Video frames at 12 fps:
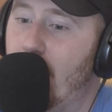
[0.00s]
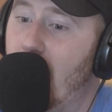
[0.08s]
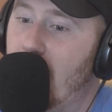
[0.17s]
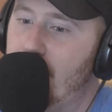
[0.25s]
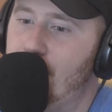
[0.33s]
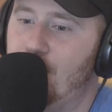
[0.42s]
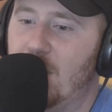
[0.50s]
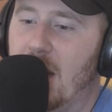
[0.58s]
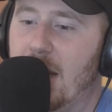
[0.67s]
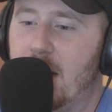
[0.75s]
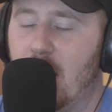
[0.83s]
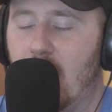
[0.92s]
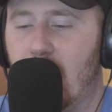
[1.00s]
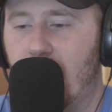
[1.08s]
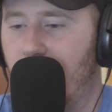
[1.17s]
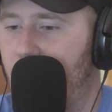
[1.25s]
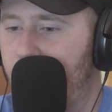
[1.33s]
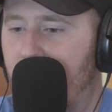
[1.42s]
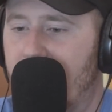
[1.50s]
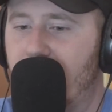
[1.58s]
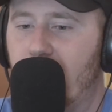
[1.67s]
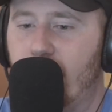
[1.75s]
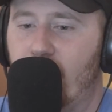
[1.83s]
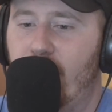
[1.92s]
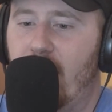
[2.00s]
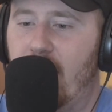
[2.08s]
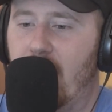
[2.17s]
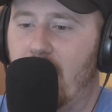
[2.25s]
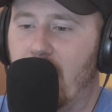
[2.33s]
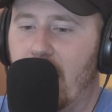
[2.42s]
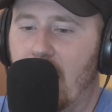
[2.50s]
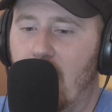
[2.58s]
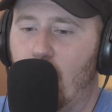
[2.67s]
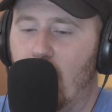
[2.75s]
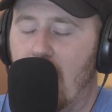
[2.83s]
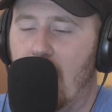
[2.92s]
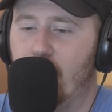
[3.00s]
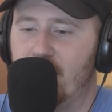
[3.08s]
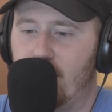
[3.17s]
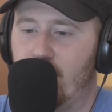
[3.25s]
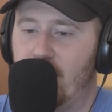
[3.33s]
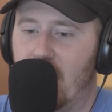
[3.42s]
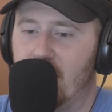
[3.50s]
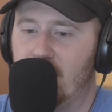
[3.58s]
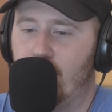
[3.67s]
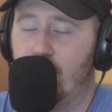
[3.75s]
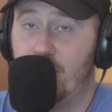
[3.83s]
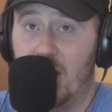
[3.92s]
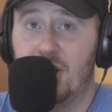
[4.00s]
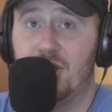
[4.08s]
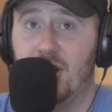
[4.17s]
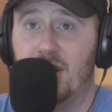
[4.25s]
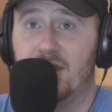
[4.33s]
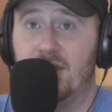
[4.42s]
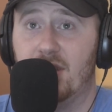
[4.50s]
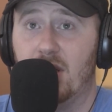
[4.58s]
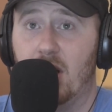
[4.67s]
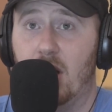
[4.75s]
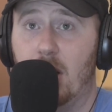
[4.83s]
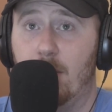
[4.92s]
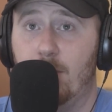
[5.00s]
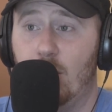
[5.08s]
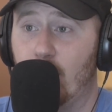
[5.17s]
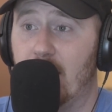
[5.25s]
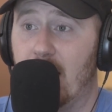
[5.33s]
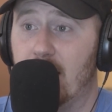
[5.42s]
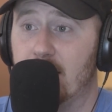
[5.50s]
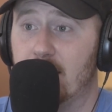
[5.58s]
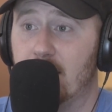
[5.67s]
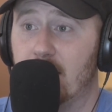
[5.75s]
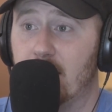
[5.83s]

but like the, like back to the movie thing, like well, I was a projection projectionist. Um, you know what that is?